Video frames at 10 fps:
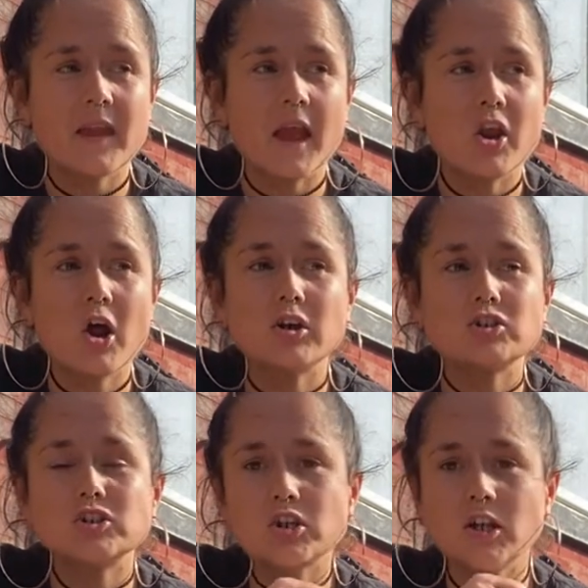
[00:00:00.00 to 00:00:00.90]
Not
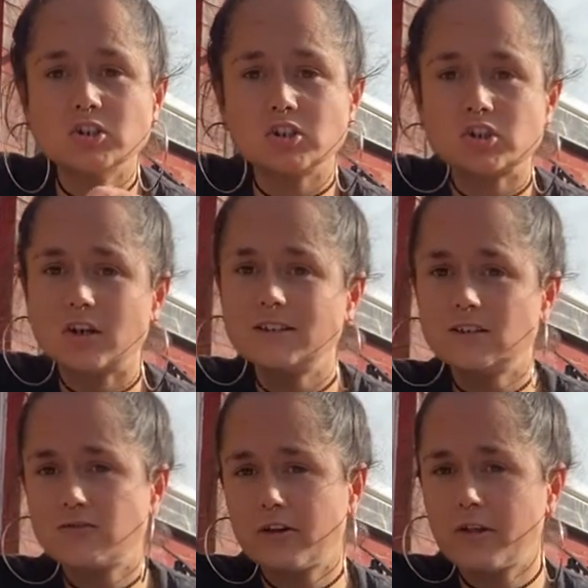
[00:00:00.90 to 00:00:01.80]
just conscious
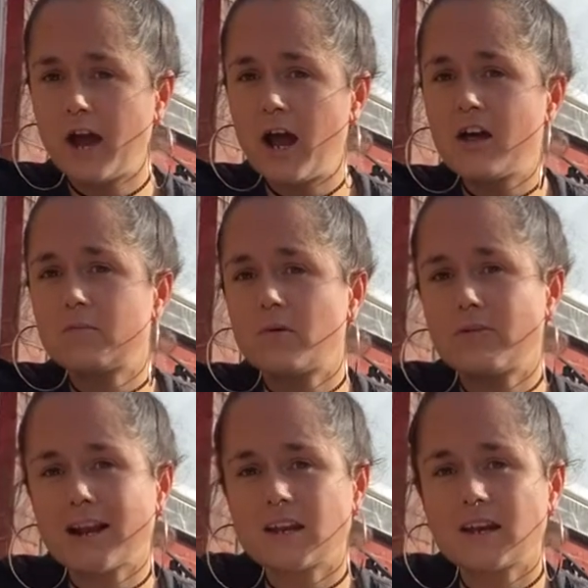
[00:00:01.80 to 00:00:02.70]
choices for the earth, but
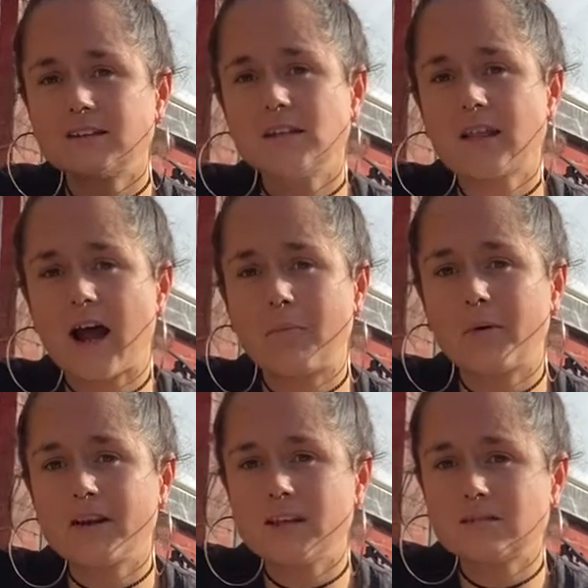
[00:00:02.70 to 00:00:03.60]
recognizing that our
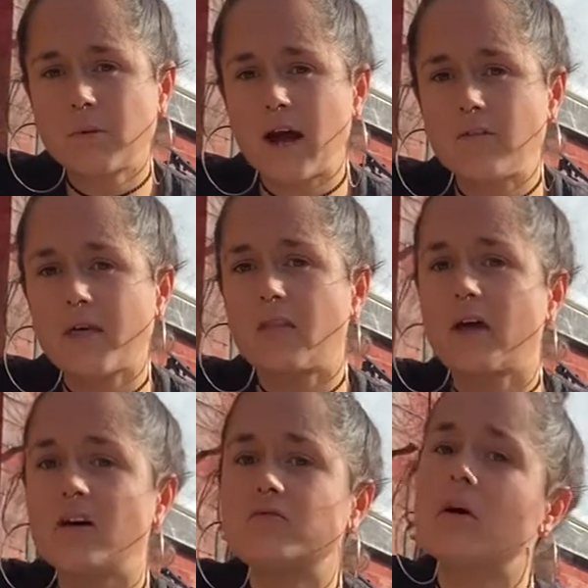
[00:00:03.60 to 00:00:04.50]
body is part of that.
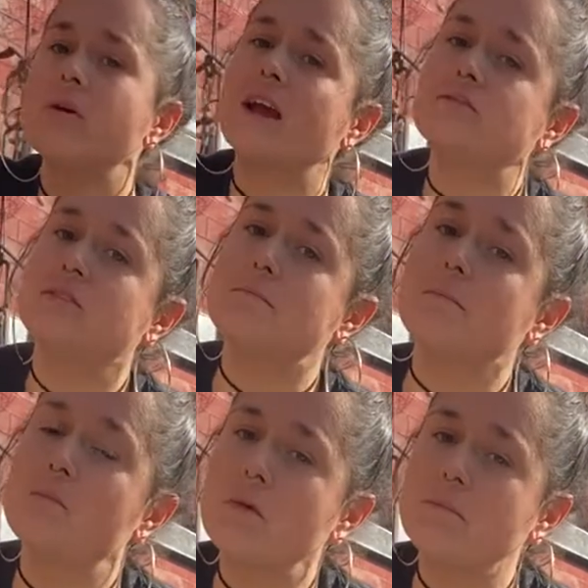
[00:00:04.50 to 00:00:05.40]
Therefore,
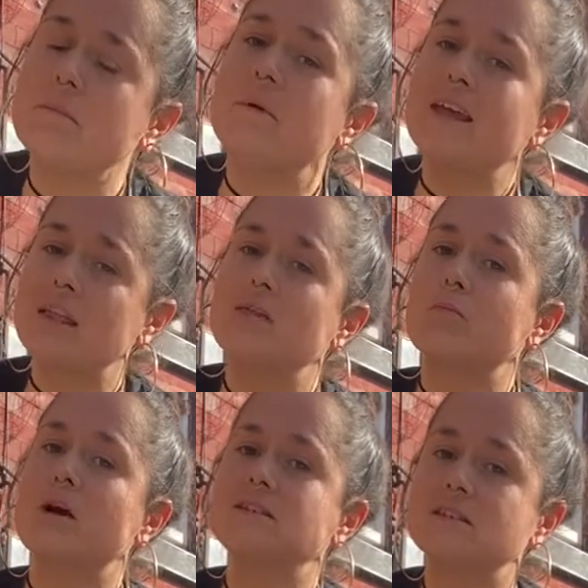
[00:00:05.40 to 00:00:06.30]
we begin the
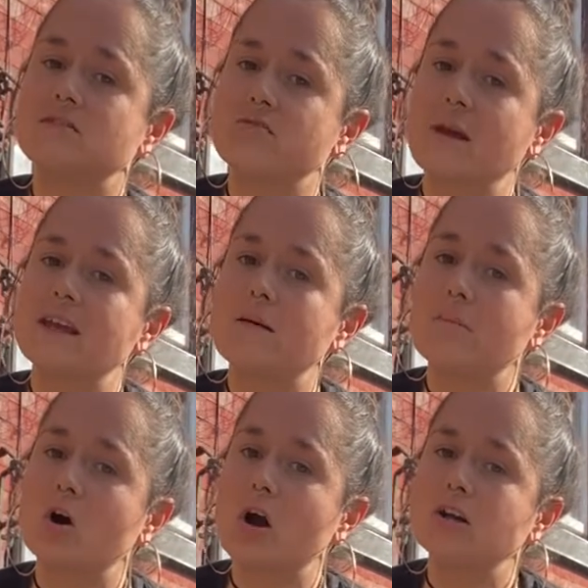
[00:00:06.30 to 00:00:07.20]
process of making
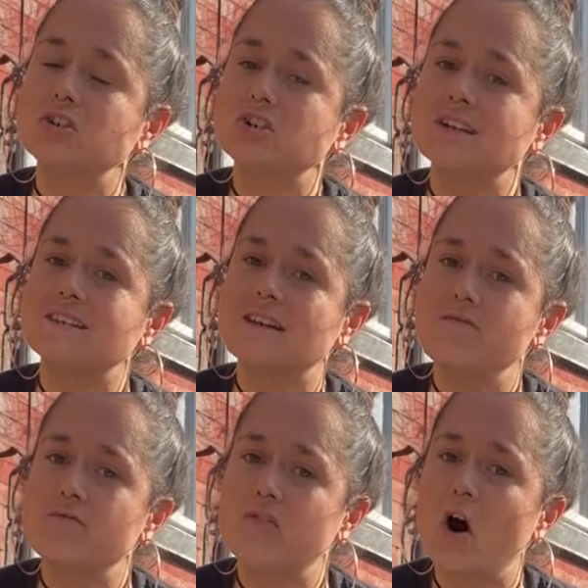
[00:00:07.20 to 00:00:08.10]
more conscious,
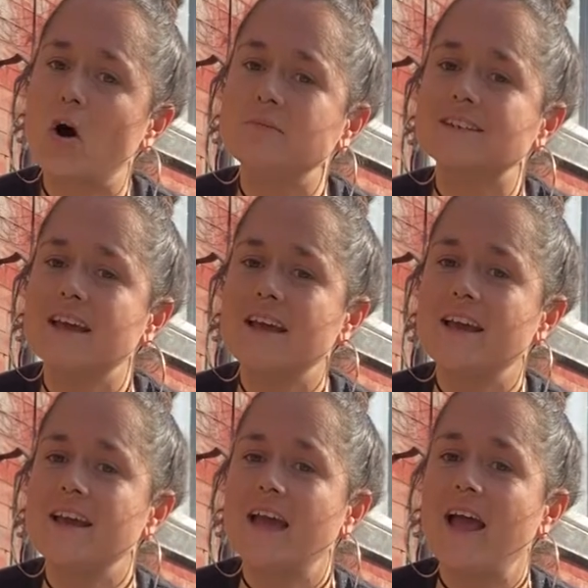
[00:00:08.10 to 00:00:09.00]
informed,
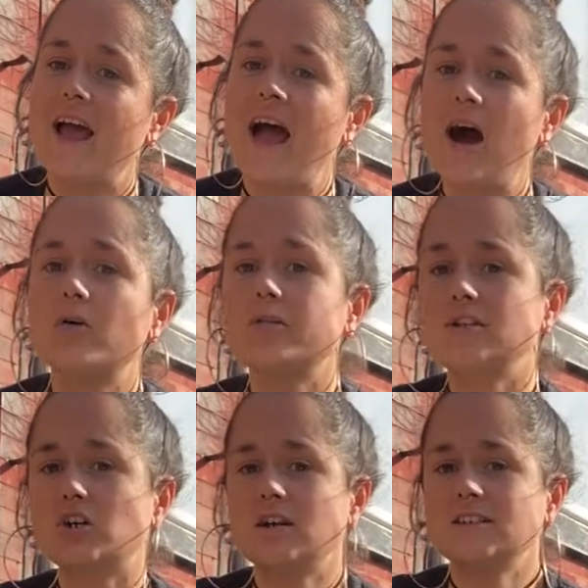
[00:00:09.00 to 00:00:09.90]
healthy
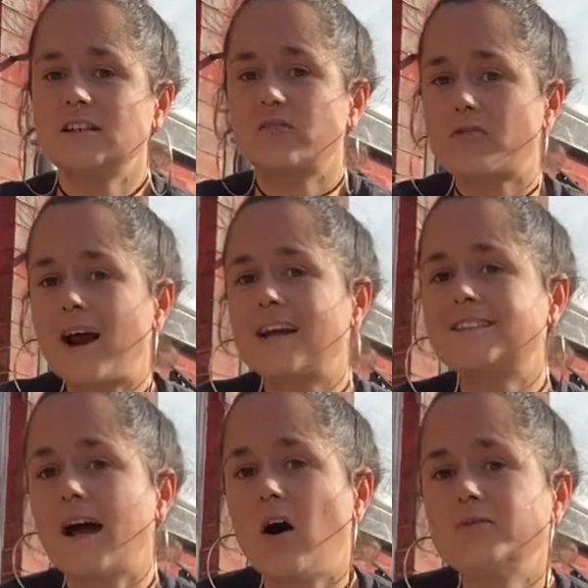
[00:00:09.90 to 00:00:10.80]
choices for
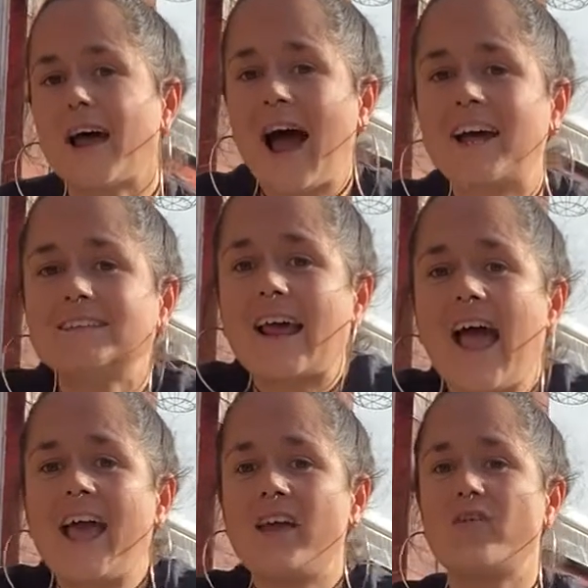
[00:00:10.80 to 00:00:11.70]
ourselves as
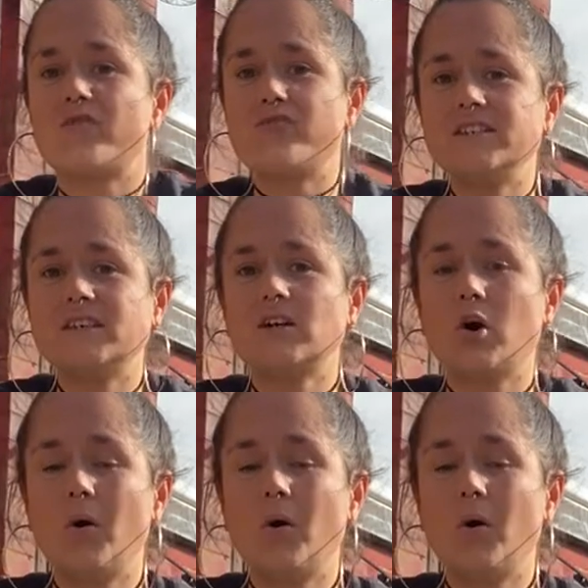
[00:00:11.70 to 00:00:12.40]
a physical